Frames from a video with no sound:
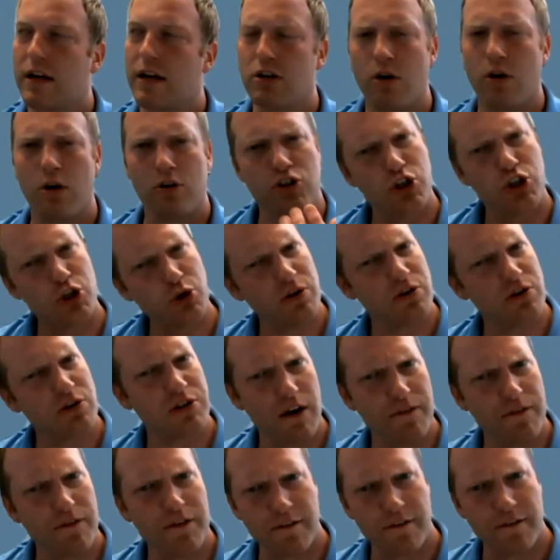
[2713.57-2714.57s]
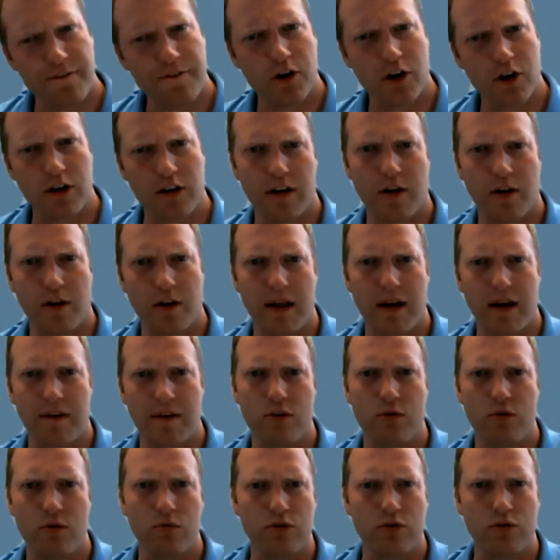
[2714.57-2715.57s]
kind of shoot yourself in the foot a little bit
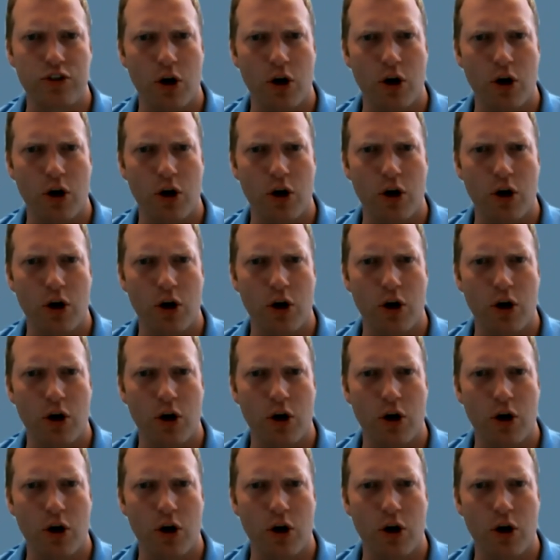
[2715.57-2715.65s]
if you